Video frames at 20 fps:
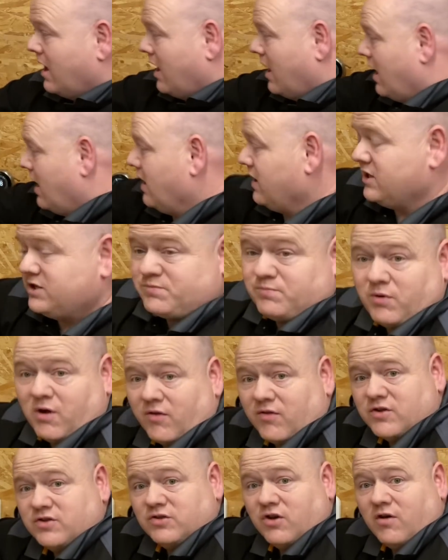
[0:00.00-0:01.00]
and it's brought
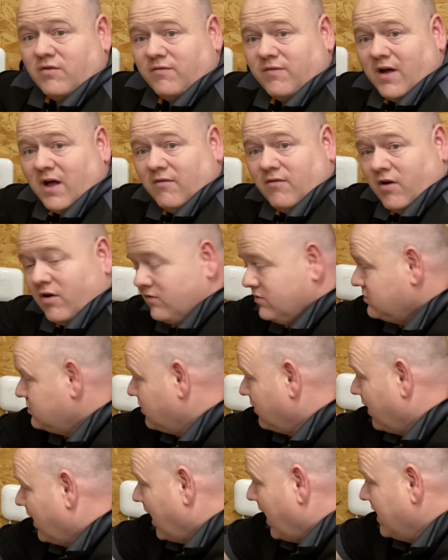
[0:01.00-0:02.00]
the zone valve on, so
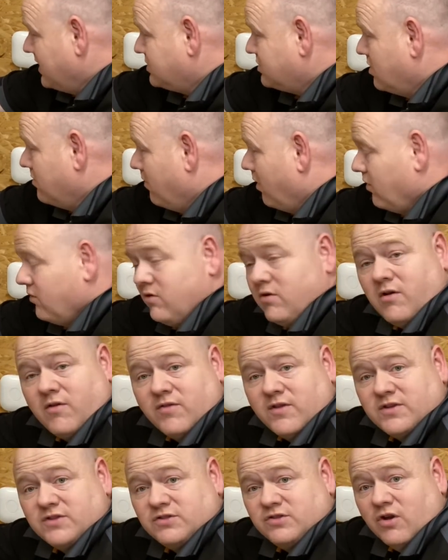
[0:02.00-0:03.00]
the light's come on
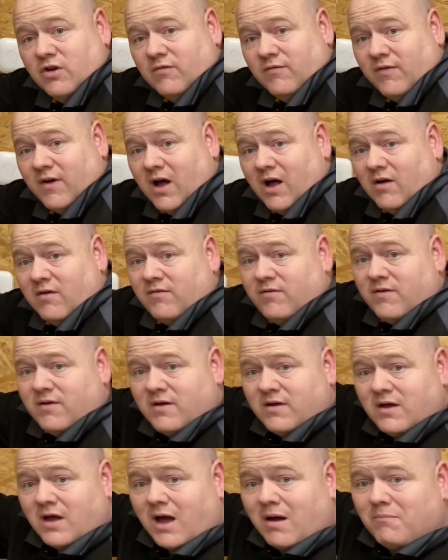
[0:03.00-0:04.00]
this zone valve.
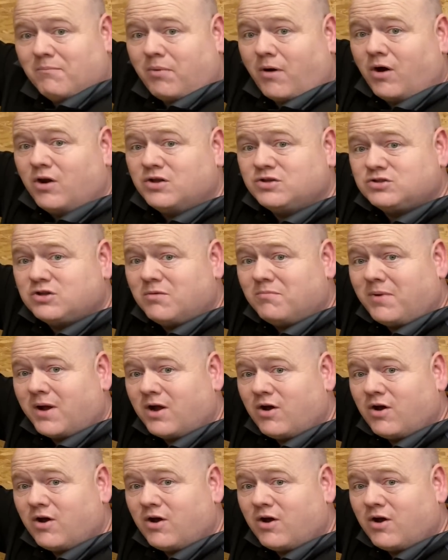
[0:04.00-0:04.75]
And boiler's come back